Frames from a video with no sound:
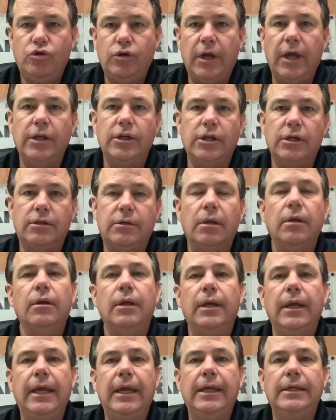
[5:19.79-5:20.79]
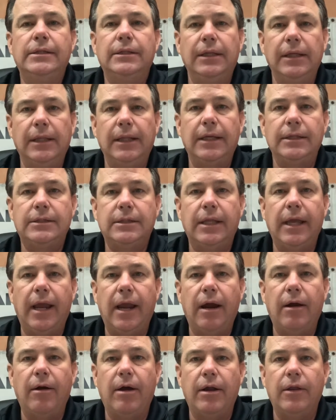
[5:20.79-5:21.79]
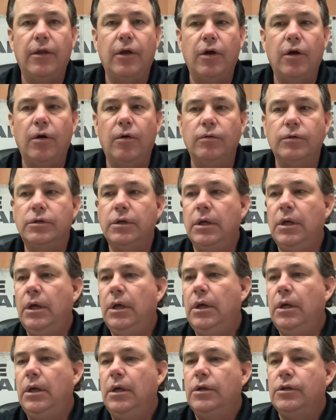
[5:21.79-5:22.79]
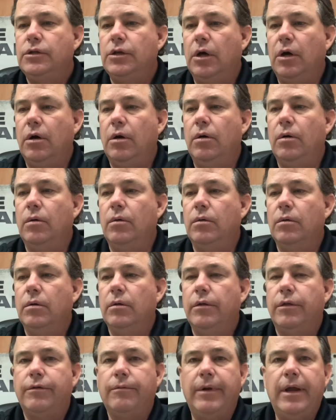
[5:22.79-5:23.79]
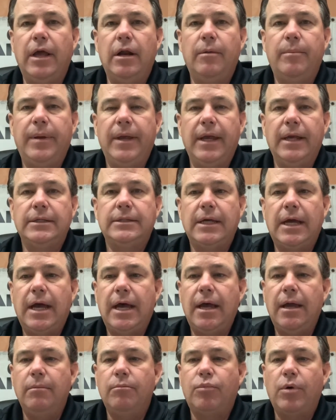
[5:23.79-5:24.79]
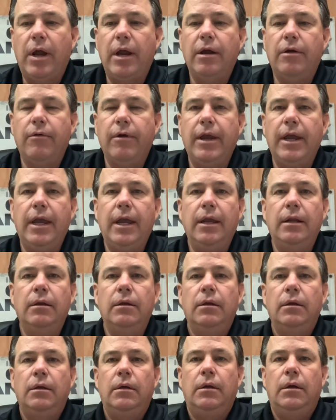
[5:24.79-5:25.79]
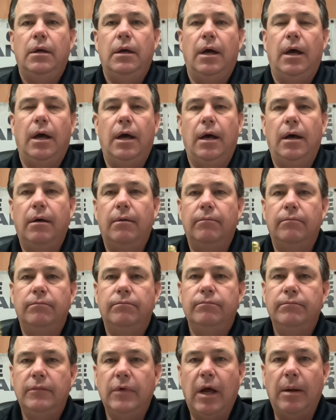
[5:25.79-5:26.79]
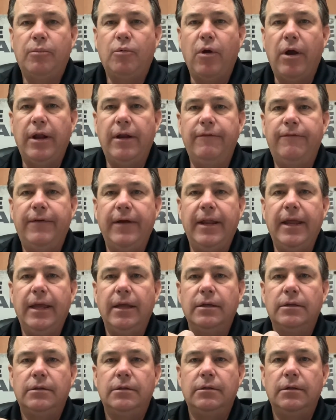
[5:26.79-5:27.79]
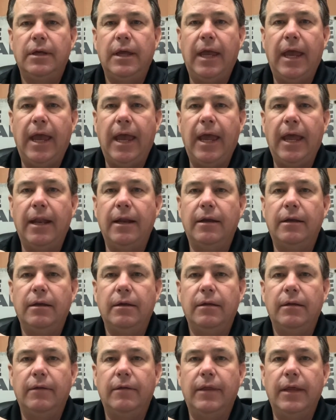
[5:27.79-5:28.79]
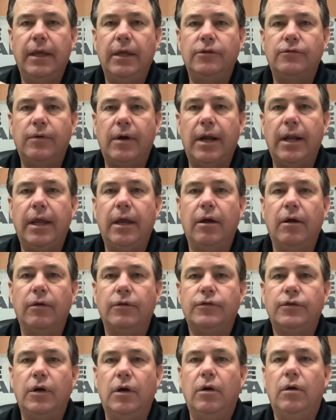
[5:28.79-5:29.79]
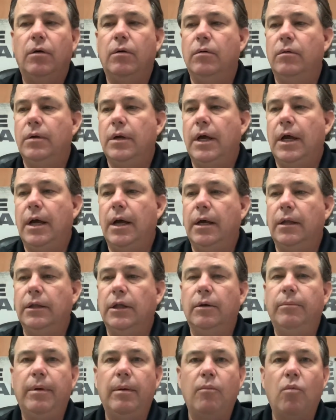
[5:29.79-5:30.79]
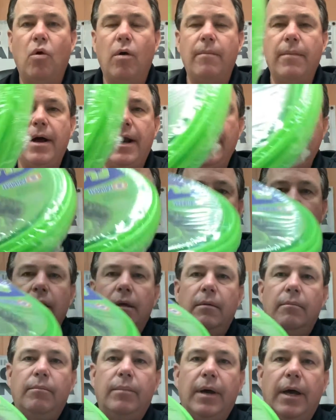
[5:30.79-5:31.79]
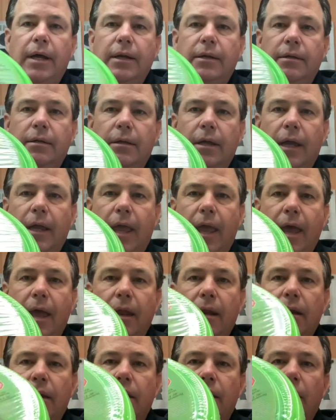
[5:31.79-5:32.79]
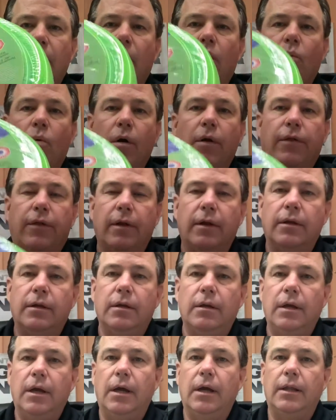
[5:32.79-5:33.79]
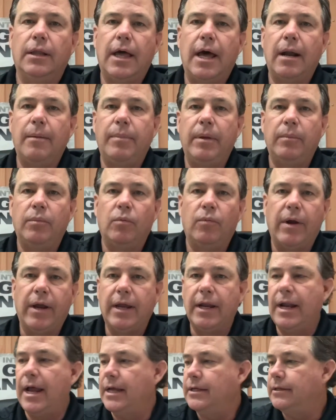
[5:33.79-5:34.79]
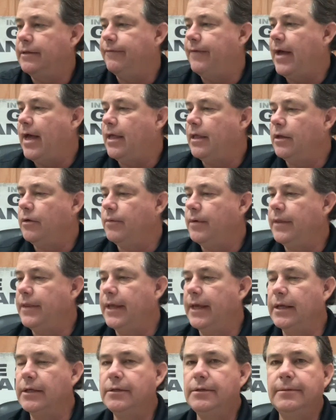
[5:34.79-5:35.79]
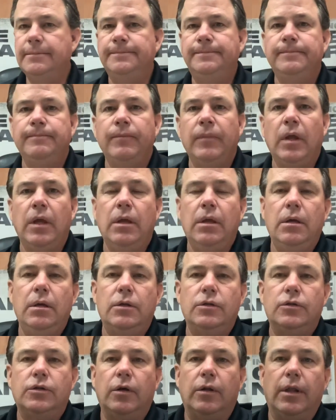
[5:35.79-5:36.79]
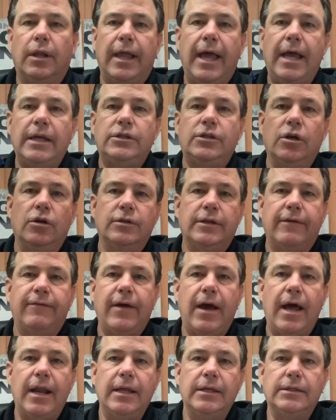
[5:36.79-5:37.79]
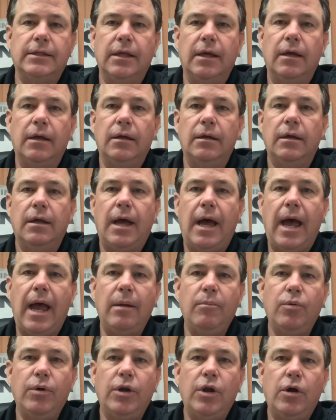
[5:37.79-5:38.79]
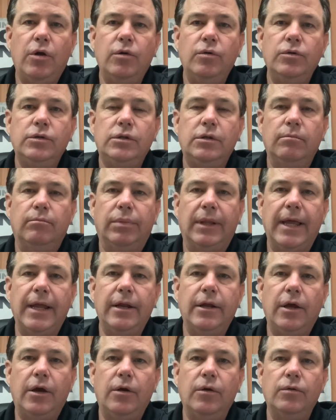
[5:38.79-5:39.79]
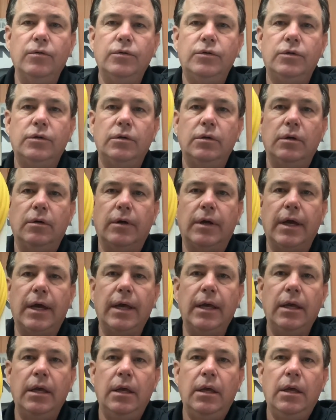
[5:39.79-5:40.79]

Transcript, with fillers: and just easily lets the air out of the hose. So 300 PSI, bright green, um, upgraded fittings, and these right here. So uh, a little bit more money, but again, you know, worth it. A lot of people recognize the value in this. So the last hose I've got is the hybrid hose, blend hose, okay?